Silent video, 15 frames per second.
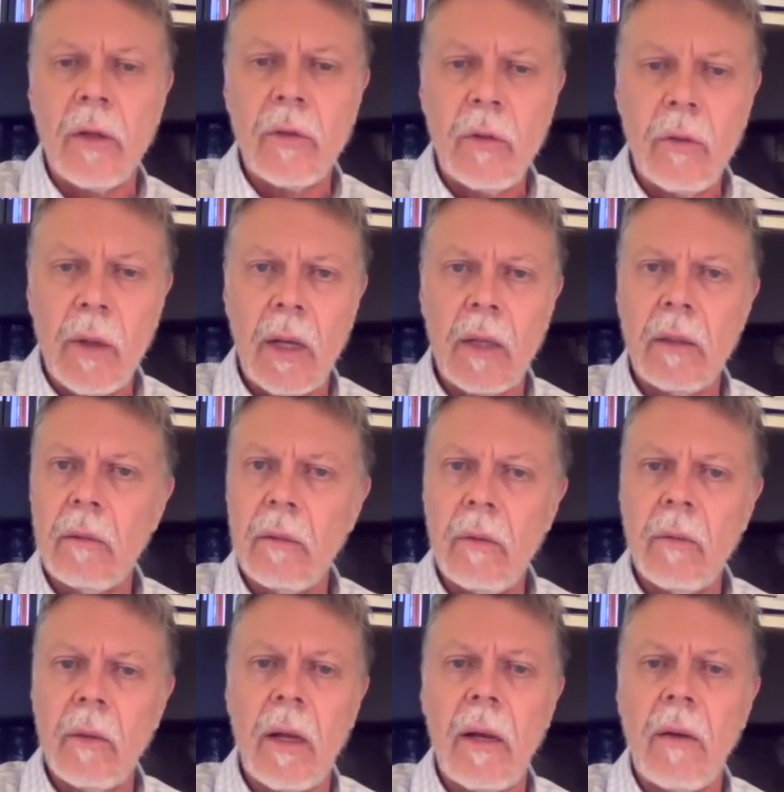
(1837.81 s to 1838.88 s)
Russ, you
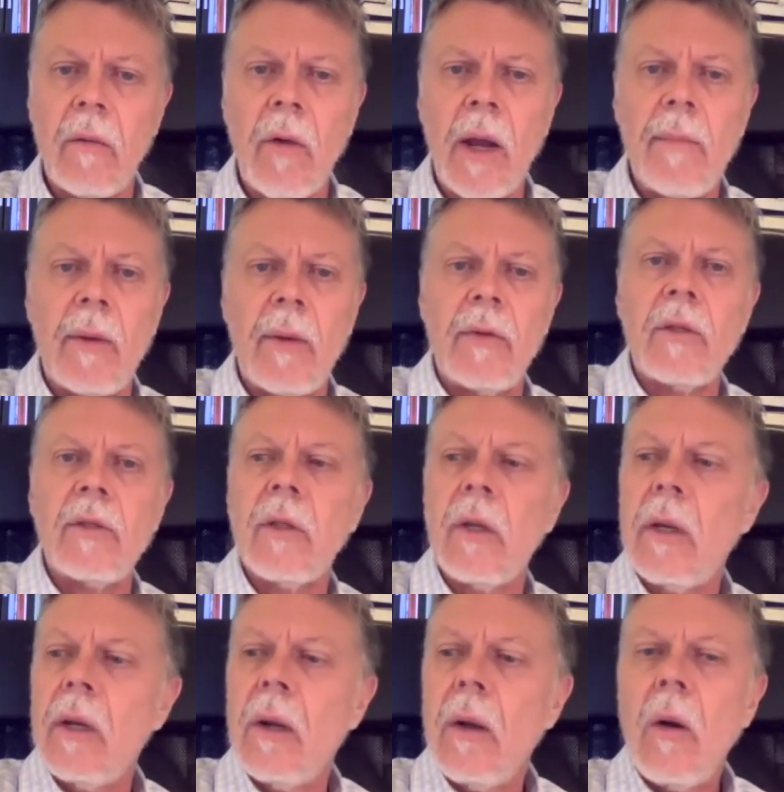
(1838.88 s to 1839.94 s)
and I write about this
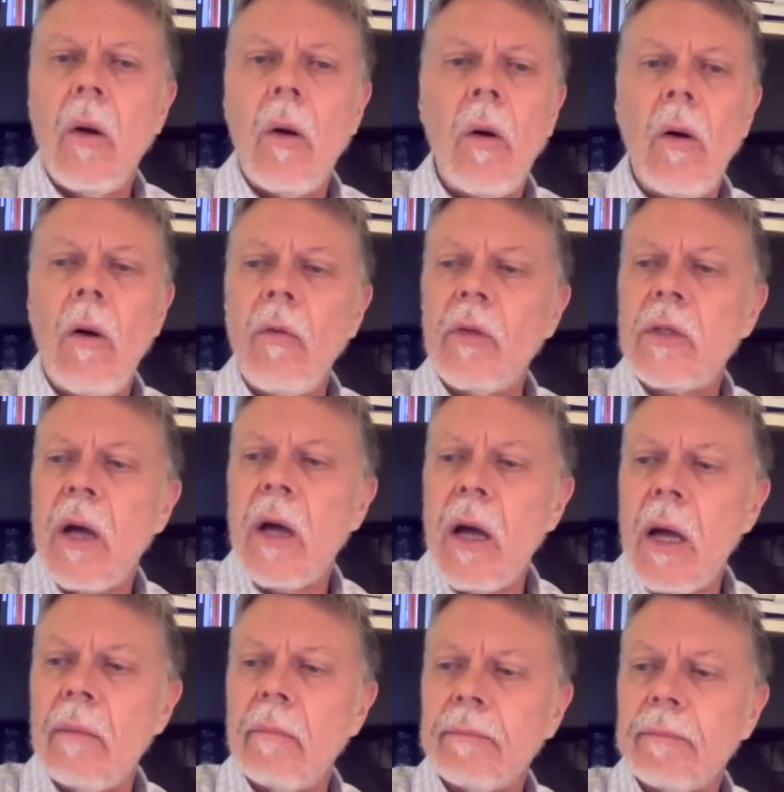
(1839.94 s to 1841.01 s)
all the
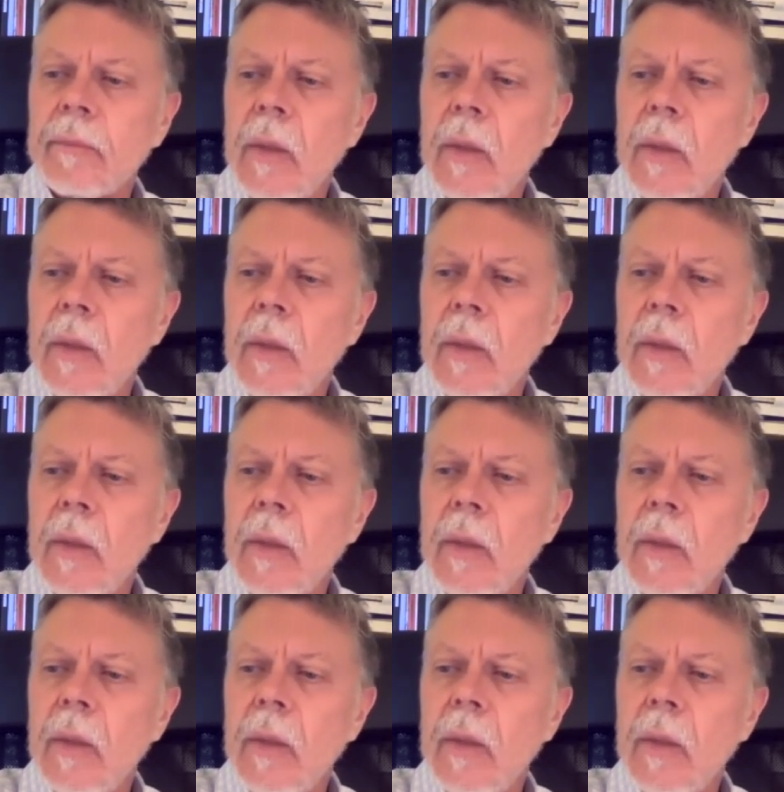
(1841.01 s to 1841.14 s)
time.